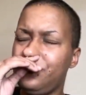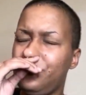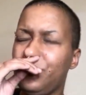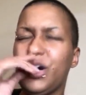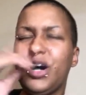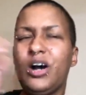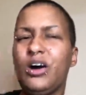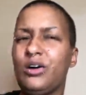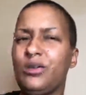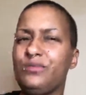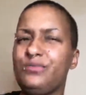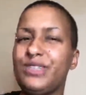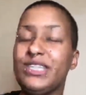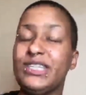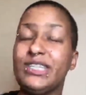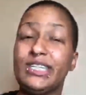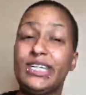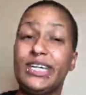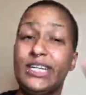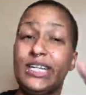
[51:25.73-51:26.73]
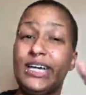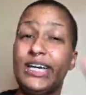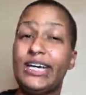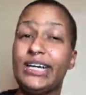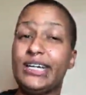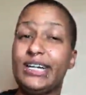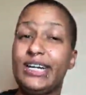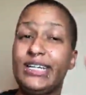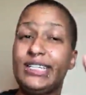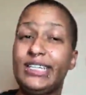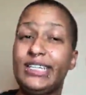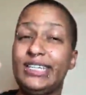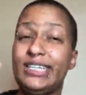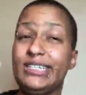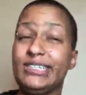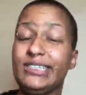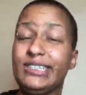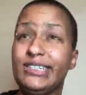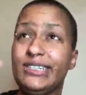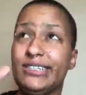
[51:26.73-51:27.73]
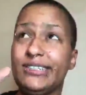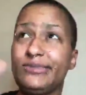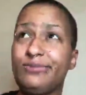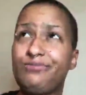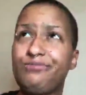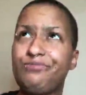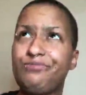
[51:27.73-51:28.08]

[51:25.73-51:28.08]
Well, then again, I kind of eat like